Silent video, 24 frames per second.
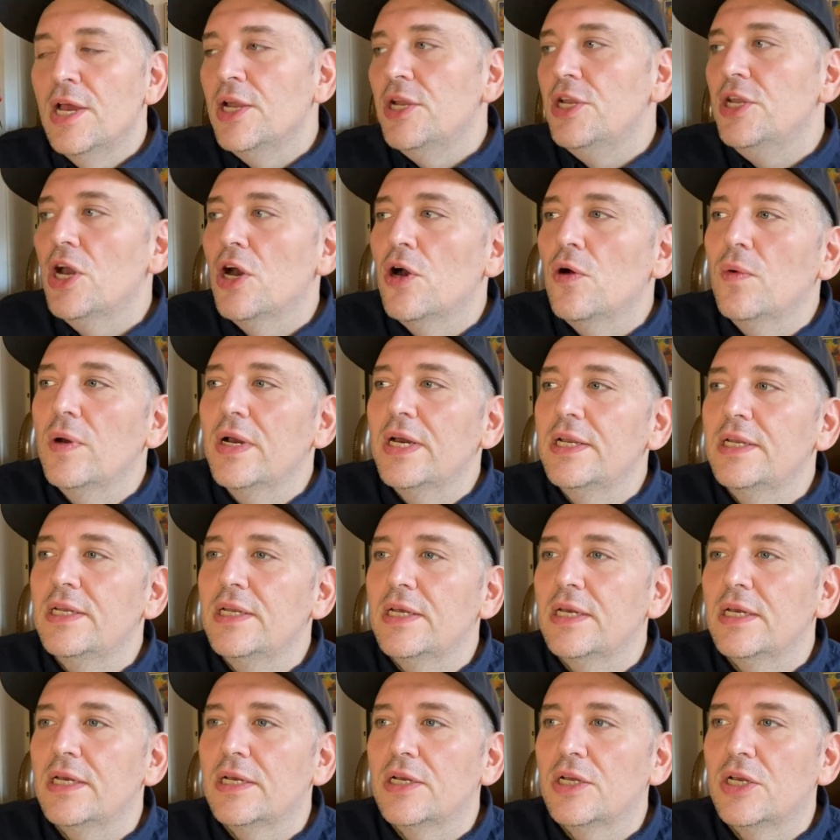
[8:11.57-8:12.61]
No
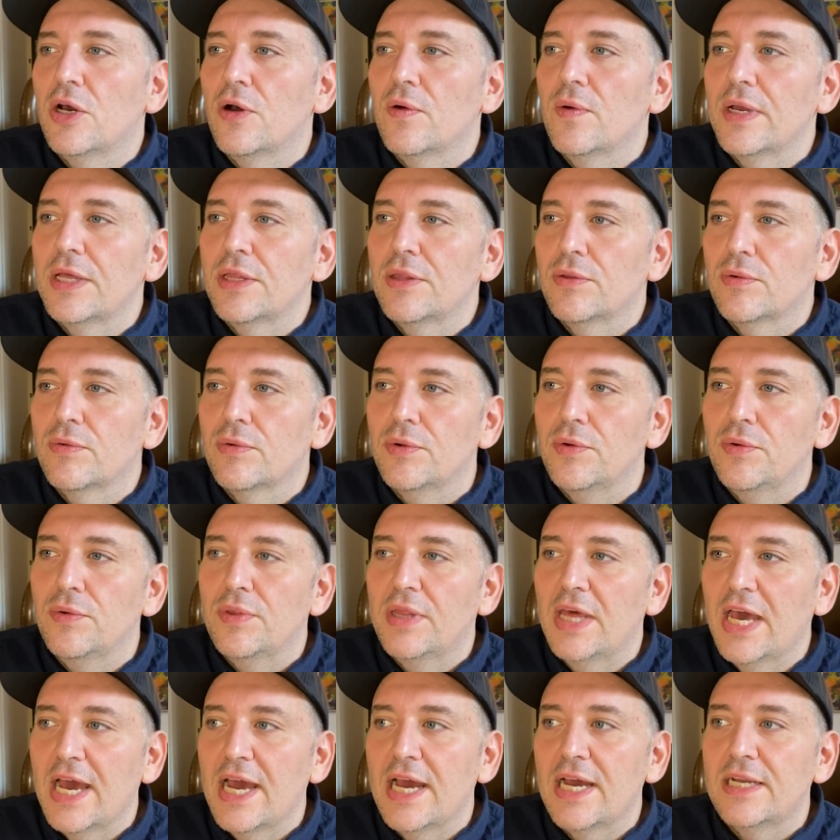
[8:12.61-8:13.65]
one going through
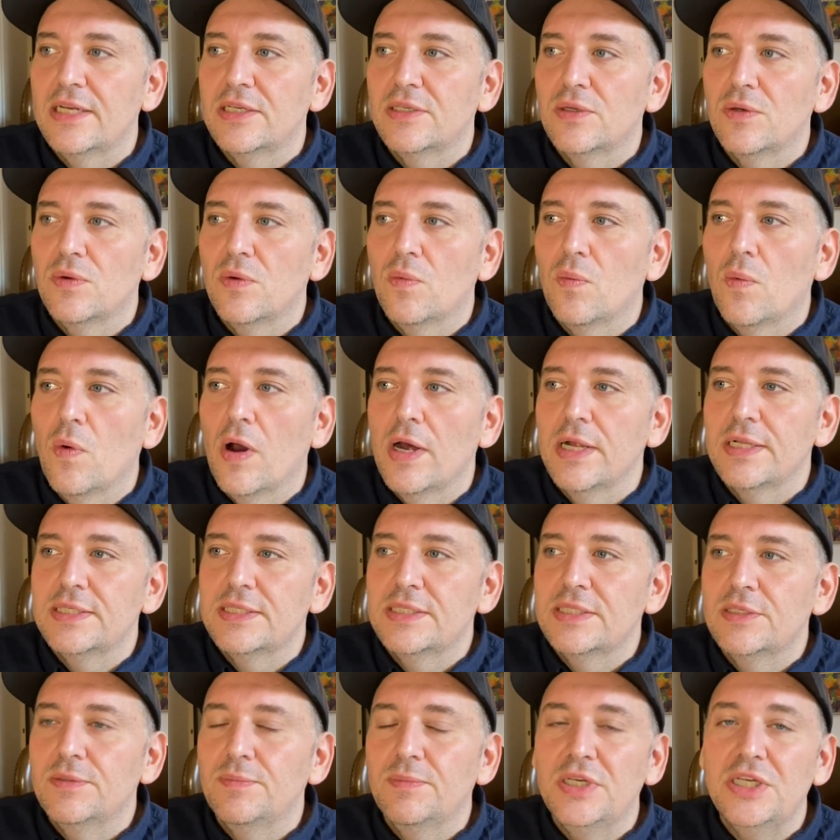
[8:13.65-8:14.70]
that
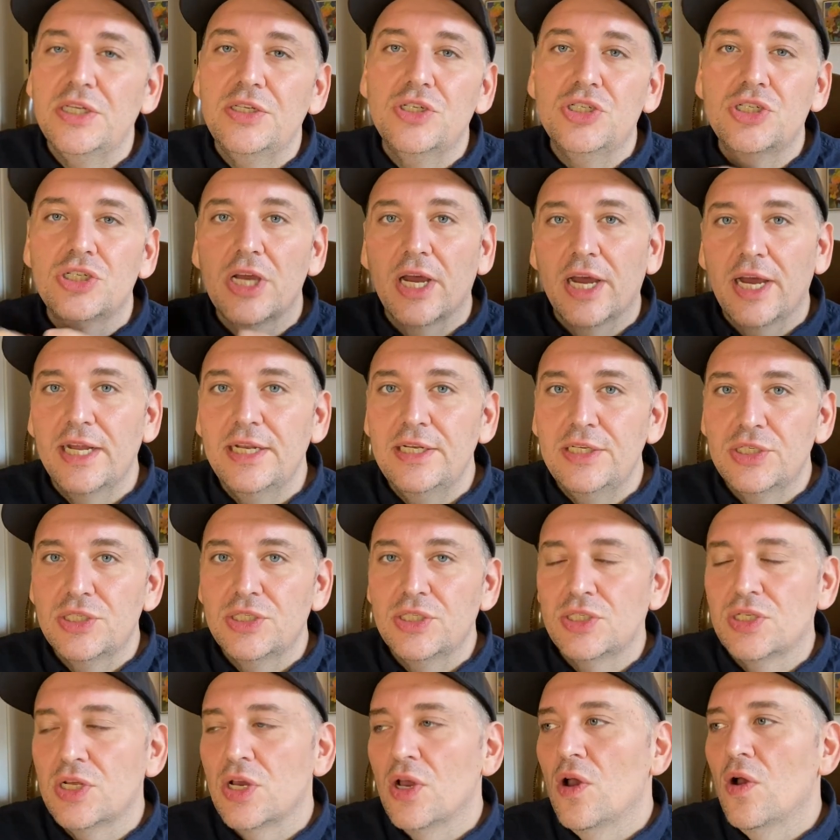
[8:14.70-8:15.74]
wants to be
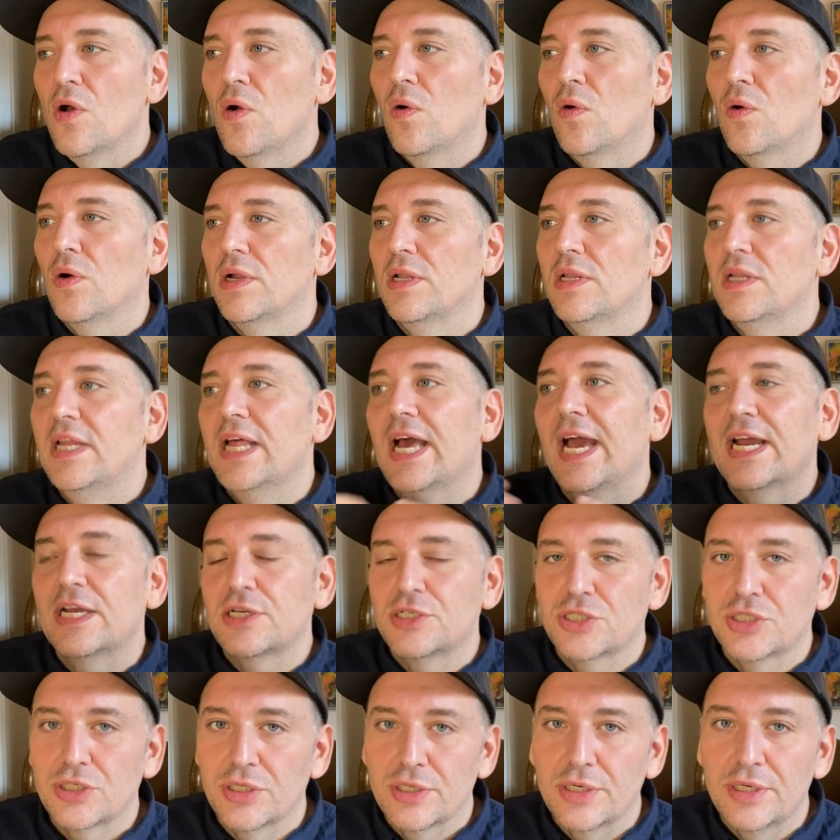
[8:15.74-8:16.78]
judged or
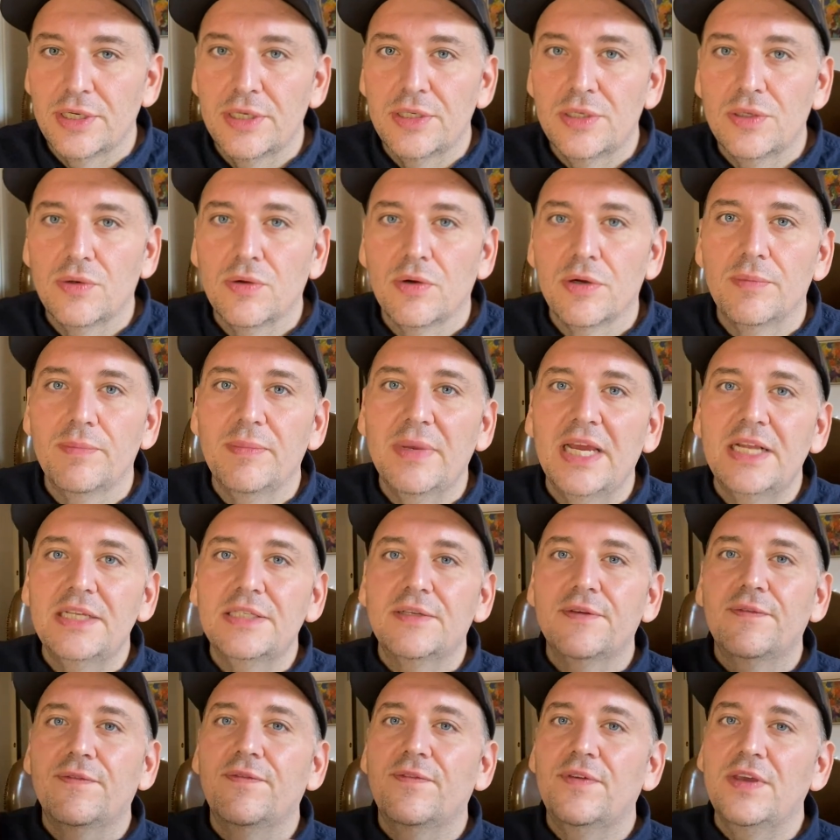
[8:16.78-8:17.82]
lectured or made
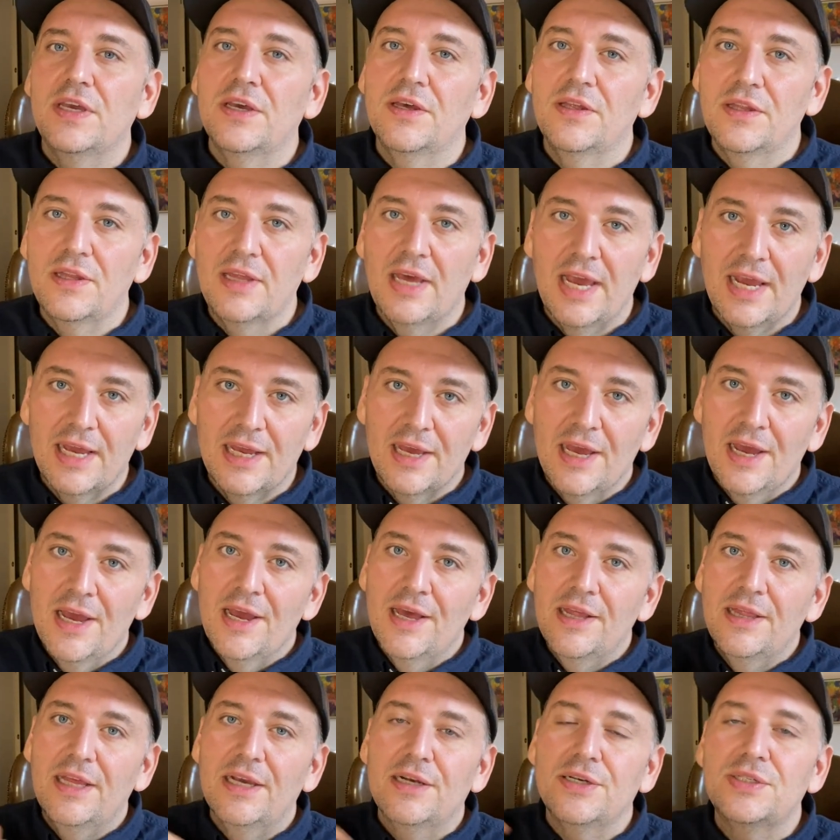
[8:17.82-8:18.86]
to feel like
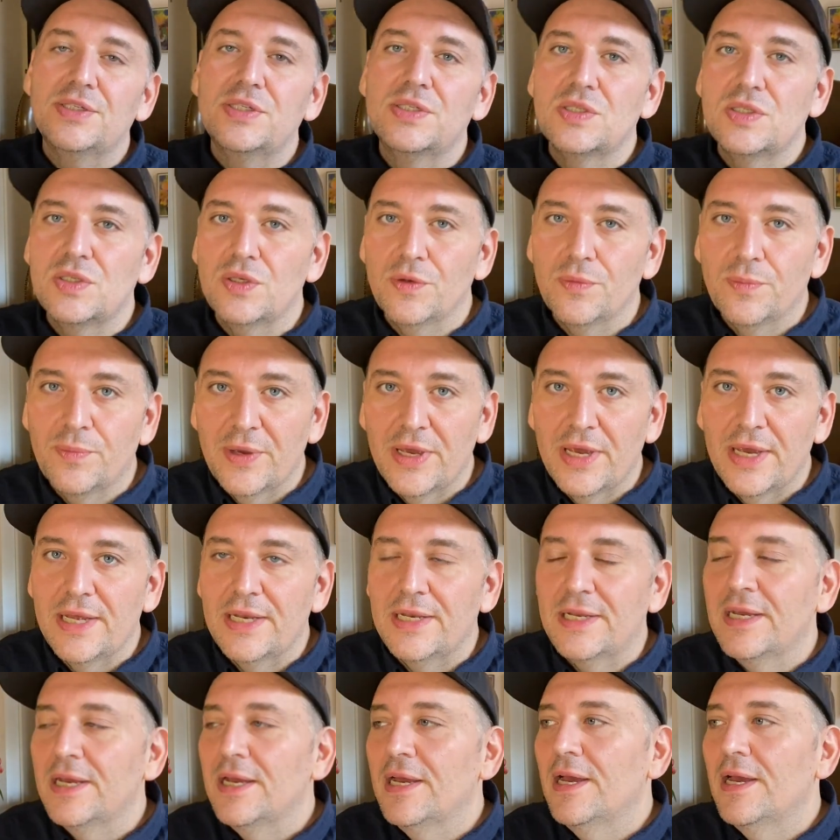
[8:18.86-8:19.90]
they're stupid